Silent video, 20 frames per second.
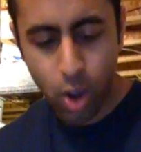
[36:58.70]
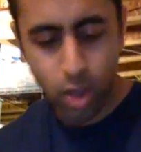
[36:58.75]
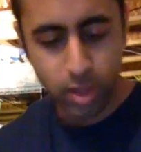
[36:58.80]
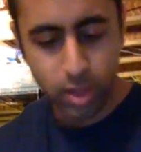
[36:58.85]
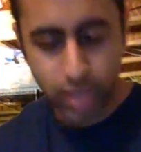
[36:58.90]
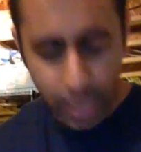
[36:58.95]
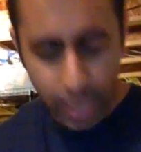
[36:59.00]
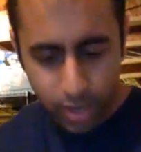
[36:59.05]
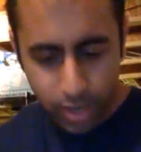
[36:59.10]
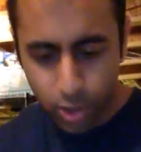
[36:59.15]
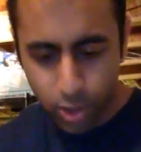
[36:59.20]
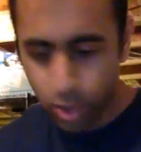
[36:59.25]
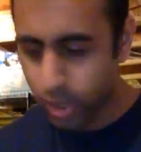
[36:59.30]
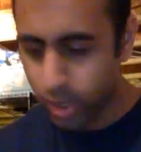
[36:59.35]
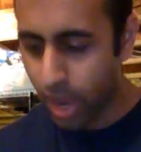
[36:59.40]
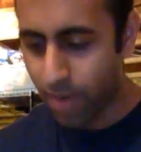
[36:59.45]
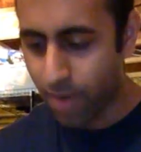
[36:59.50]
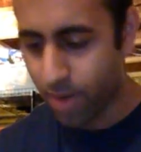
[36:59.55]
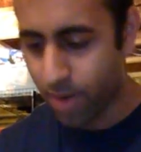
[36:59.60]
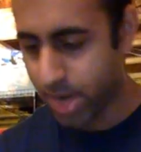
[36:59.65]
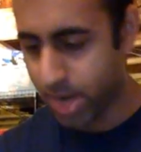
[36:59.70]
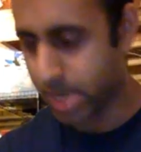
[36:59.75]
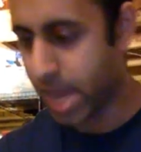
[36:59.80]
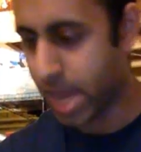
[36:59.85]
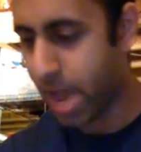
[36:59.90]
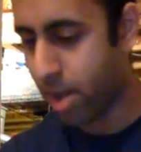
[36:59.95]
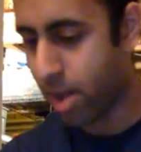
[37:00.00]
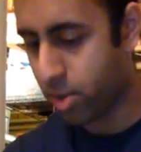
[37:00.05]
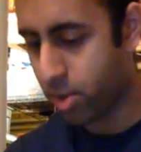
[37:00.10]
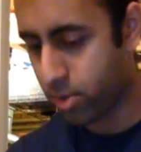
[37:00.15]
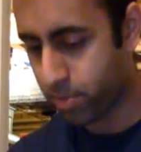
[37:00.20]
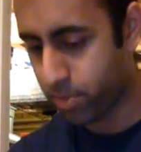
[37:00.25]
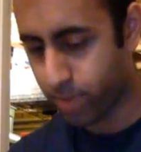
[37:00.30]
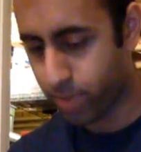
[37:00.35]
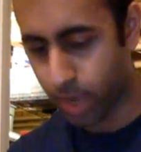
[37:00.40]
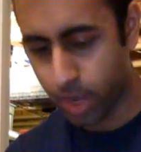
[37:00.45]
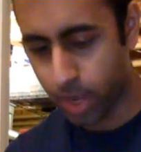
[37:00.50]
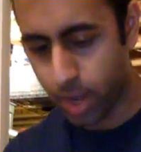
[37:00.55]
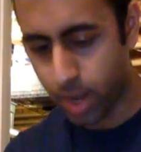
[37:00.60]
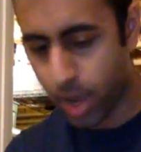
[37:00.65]
later, not right now,
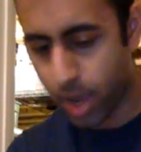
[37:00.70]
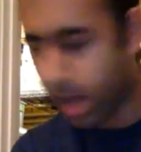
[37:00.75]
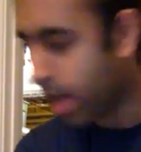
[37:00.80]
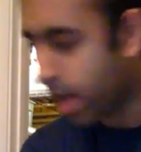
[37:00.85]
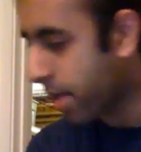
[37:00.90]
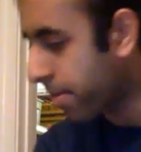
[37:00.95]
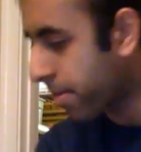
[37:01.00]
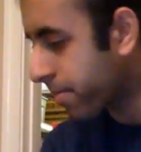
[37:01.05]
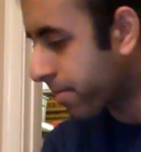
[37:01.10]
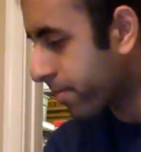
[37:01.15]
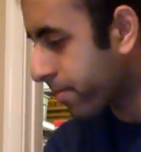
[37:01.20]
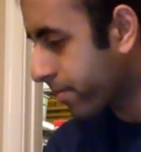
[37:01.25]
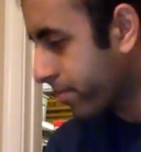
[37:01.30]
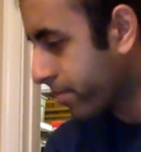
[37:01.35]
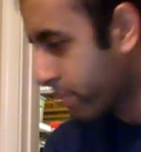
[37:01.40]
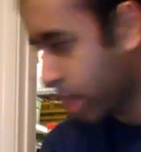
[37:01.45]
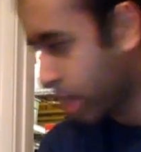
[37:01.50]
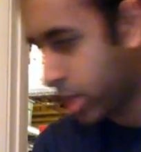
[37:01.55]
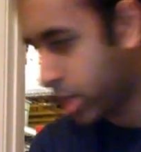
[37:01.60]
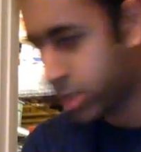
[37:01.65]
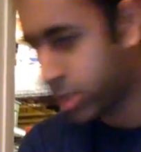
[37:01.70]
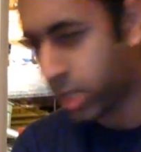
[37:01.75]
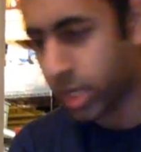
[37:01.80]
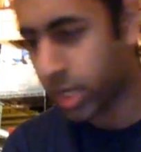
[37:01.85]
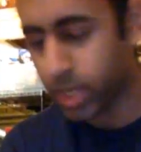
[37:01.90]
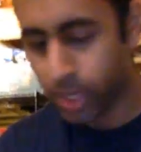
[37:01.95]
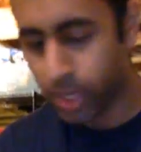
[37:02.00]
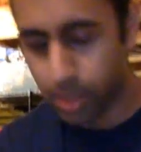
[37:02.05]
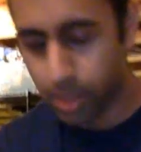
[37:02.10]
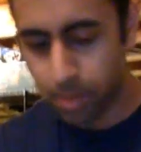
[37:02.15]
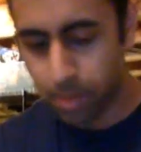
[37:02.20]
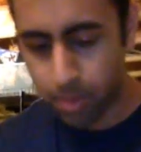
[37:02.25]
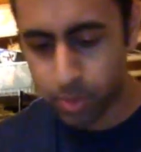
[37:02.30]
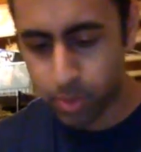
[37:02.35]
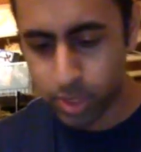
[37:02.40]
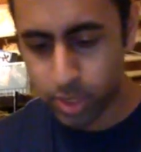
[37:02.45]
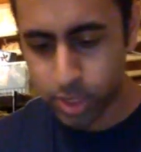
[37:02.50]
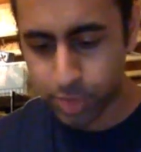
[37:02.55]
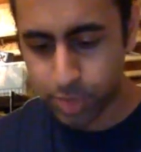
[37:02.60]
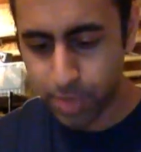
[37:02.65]
but um, so I need to come up
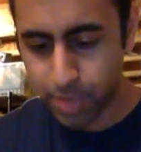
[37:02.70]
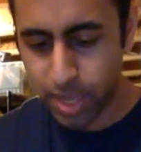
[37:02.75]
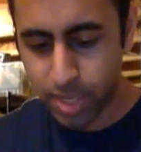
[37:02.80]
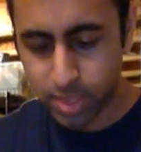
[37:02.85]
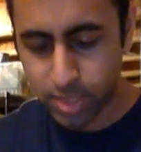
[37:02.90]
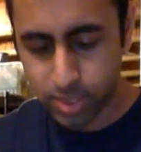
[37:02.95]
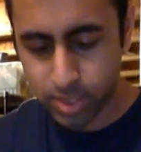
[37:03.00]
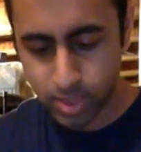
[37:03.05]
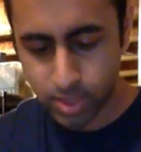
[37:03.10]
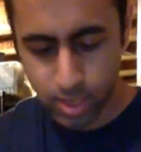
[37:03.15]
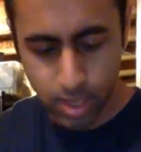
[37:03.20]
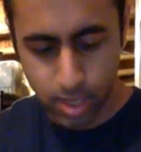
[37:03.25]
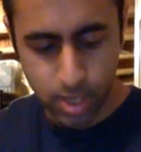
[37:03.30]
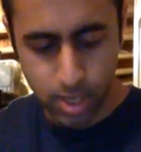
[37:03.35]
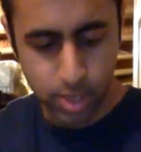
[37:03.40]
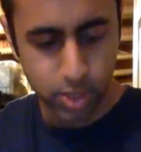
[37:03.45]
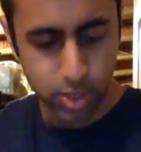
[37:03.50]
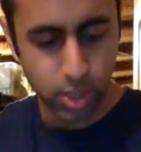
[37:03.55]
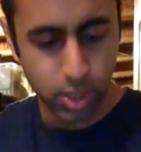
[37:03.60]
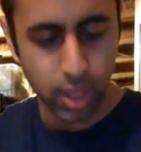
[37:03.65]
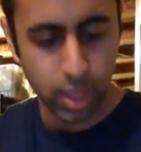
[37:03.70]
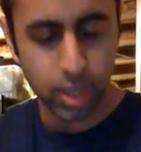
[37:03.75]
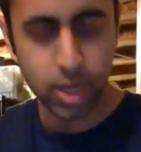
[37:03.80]
with a space. So like